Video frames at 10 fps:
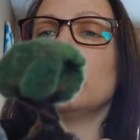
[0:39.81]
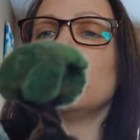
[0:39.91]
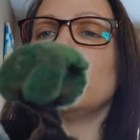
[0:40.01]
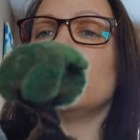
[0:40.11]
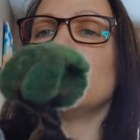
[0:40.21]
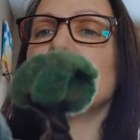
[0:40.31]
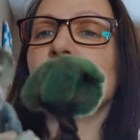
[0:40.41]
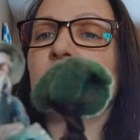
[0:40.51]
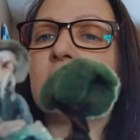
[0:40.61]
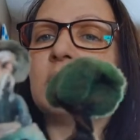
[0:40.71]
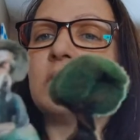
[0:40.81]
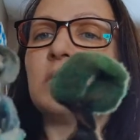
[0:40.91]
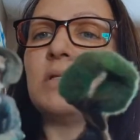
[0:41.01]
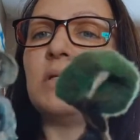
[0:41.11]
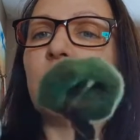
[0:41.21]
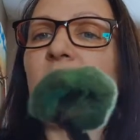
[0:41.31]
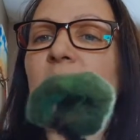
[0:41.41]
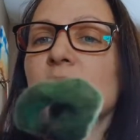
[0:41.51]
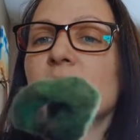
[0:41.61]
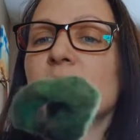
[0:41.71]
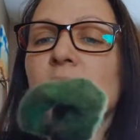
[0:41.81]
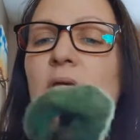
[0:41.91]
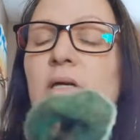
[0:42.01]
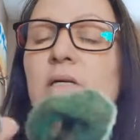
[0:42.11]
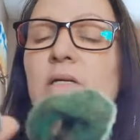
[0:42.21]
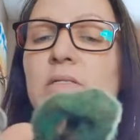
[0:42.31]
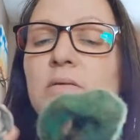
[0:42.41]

And this is the paper clay